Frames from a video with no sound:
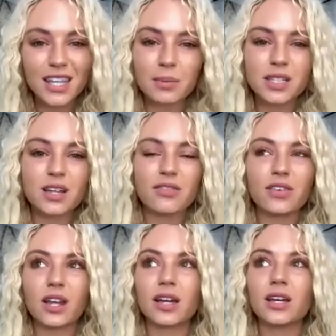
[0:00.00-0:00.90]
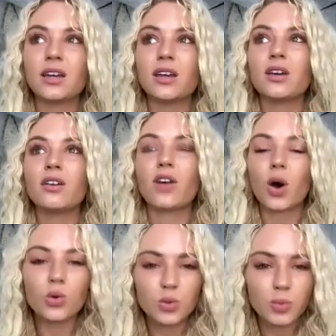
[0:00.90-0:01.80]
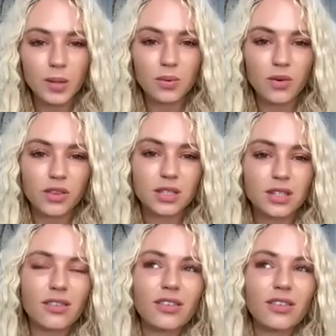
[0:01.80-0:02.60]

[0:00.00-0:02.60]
them and stuff and like for older people and stuff,